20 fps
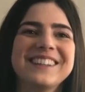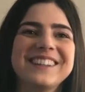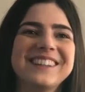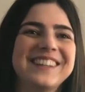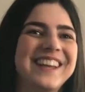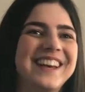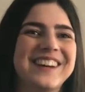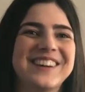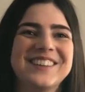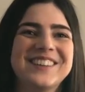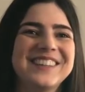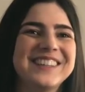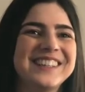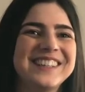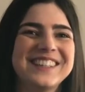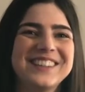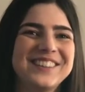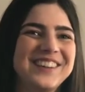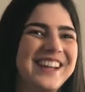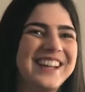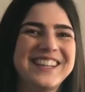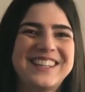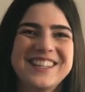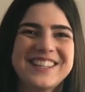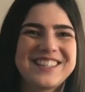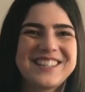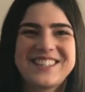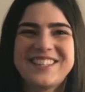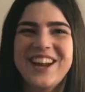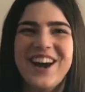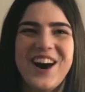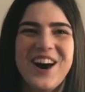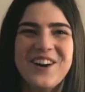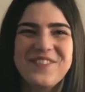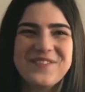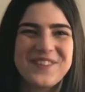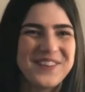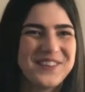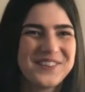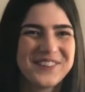No. Wait, just
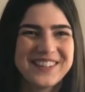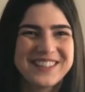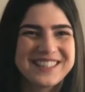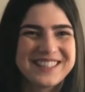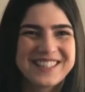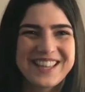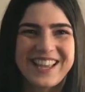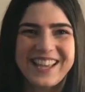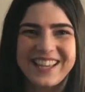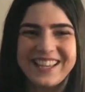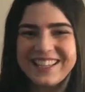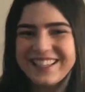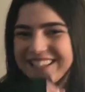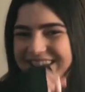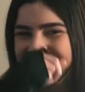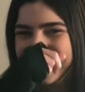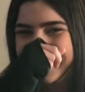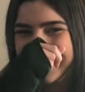stop it for a second.